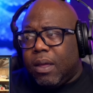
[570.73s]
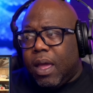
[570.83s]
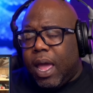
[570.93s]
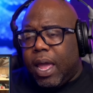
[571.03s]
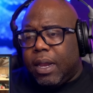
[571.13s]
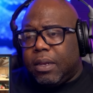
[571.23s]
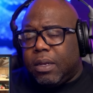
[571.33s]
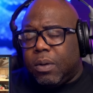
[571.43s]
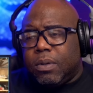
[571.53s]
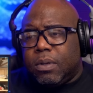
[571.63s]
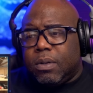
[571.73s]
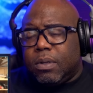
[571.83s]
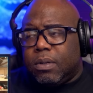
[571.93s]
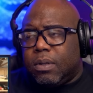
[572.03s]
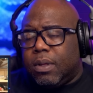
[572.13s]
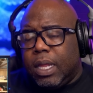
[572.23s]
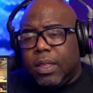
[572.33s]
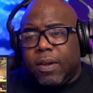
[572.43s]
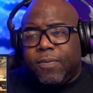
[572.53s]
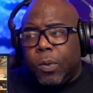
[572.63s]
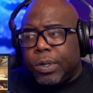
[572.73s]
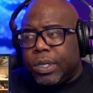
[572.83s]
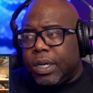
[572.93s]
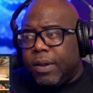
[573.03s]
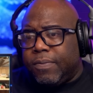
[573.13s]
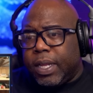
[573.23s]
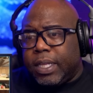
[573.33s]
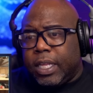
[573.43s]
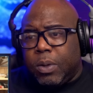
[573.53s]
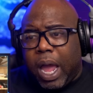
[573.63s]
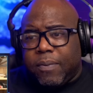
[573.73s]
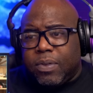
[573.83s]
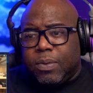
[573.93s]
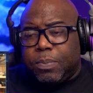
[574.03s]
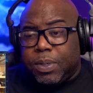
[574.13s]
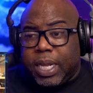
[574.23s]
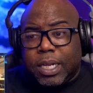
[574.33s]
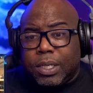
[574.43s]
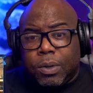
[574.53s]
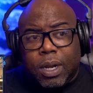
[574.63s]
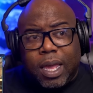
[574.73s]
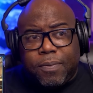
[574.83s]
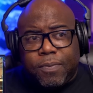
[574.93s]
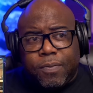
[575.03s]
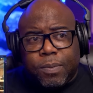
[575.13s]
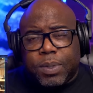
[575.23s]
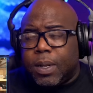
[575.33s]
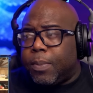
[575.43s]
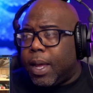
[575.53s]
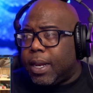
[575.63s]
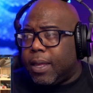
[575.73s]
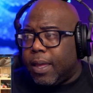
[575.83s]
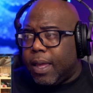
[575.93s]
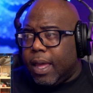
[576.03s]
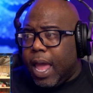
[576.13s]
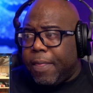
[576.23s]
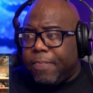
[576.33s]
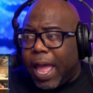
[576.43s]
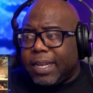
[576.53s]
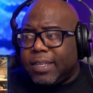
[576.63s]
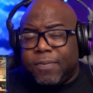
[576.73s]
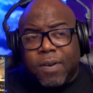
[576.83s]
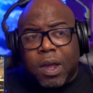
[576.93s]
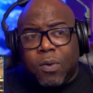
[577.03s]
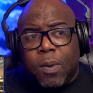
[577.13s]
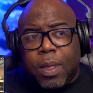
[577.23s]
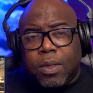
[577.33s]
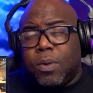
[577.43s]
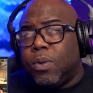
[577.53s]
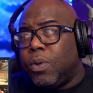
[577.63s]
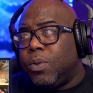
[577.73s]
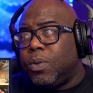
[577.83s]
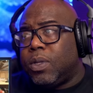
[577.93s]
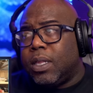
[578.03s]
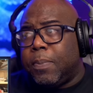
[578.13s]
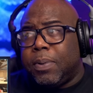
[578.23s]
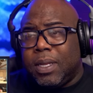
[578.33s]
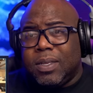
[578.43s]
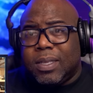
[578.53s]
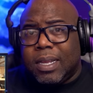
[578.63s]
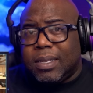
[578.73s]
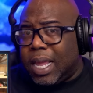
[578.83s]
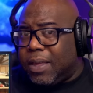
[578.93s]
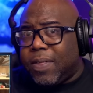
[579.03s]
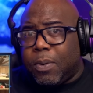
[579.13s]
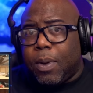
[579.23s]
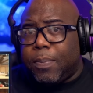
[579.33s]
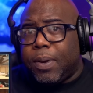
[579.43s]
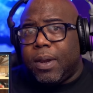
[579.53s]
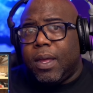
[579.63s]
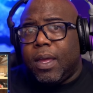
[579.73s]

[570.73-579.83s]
And, you know, in the unfortunate event that you have to protect your life from somebody, and that's the firearm that you use, and the police then take that weapon,